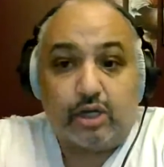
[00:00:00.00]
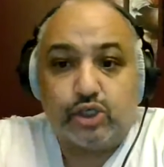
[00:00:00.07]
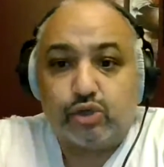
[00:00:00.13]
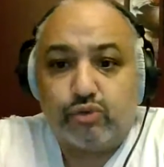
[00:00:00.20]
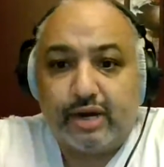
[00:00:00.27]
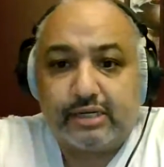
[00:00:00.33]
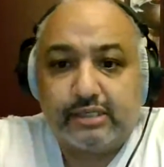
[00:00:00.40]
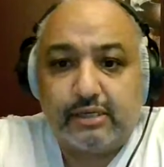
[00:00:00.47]

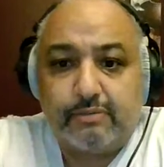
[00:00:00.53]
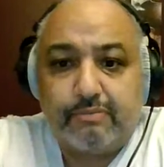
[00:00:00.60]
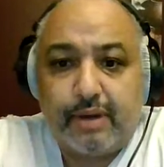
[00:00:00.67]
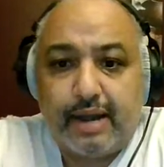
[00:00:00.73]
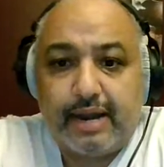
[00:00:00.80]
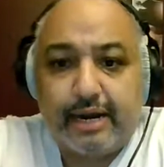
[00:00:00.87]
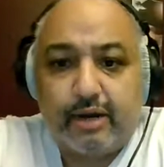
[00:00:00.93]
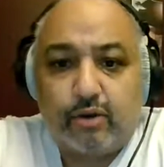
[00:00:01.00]
directed
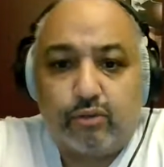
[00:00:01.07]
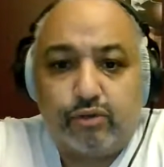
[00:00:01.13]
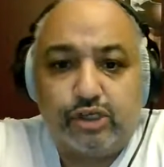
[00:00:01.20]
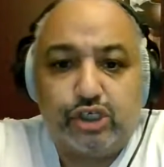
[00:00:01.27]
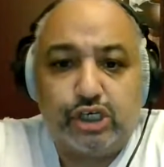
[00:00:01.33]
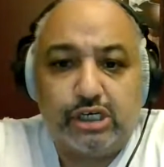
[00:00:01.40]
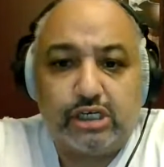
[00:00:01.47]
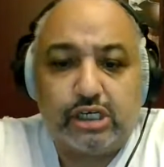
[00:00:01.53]
by
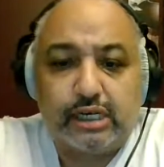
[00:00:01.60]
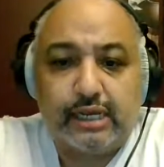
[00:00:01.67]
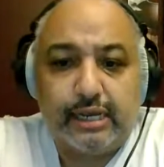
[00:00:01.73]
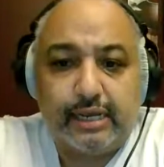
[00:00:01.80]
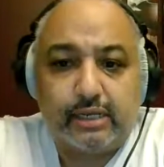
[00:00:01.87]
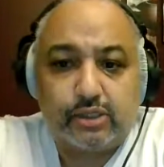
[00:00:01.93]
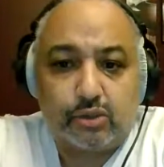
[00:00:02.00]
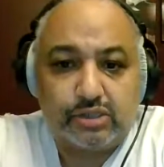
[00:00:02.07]
Regina
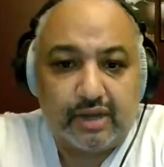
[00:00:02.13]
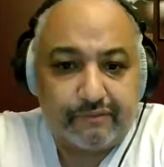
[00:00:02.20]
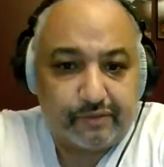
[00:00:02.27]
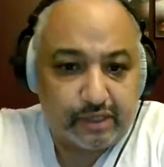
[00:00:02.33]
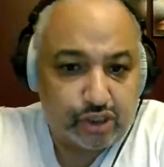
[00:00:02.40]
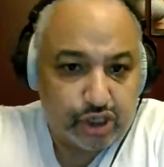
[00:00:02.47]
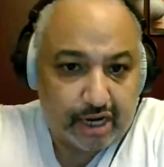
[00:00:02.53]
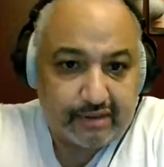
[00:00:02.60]
King. So
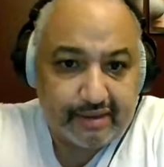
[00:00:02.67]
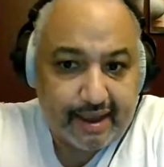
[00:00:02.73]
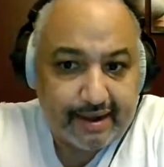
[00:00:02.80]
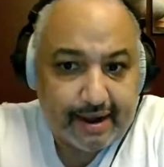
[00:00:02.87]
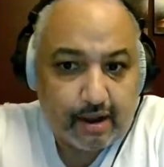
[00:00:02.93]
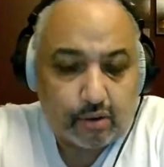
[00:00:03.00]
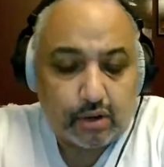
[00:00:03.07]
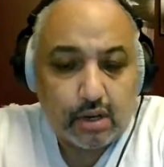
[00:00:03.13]
definitely check that
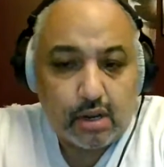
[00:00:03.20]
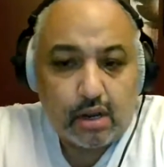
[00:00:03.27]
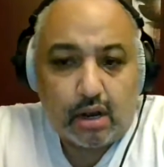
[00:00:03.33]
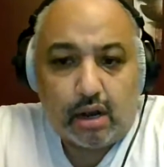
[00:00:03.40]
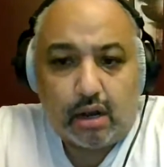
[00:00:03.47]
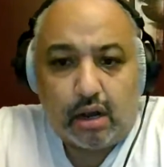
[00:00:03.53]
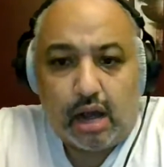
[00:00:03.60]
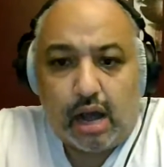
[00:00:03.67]
out.
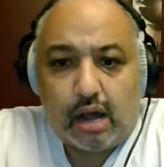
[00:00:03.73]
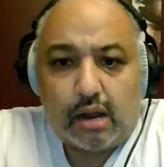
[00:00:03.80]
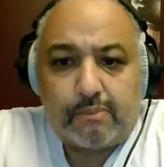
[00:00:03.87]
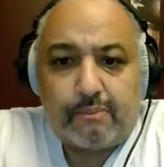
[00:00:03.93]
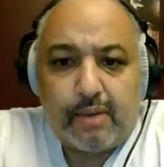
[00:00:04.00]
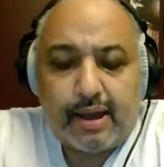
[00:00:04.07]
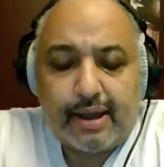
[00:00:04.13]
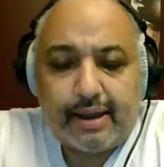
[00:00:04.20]
On
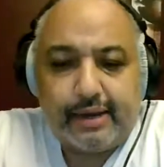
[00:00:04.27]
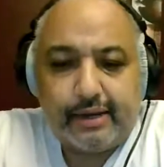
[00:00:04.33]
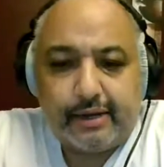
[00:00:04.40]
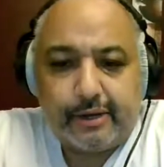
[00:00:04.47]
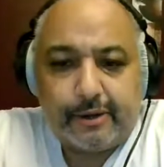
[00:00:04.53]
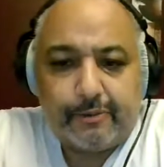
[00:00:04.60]
my